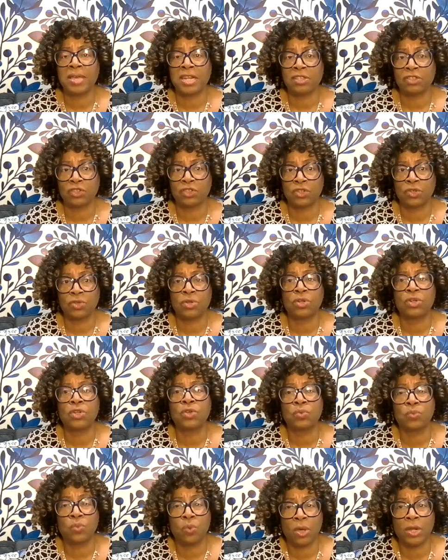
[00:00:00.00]
met a student
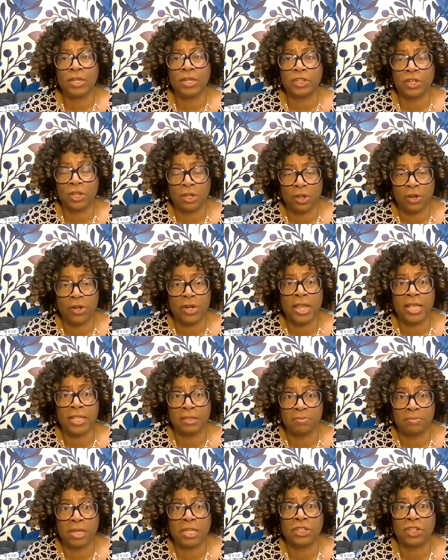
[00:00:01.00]
who wanted to learn
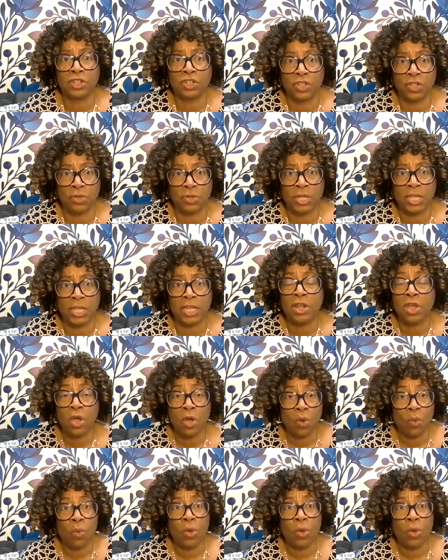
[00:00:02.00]
as much as you did.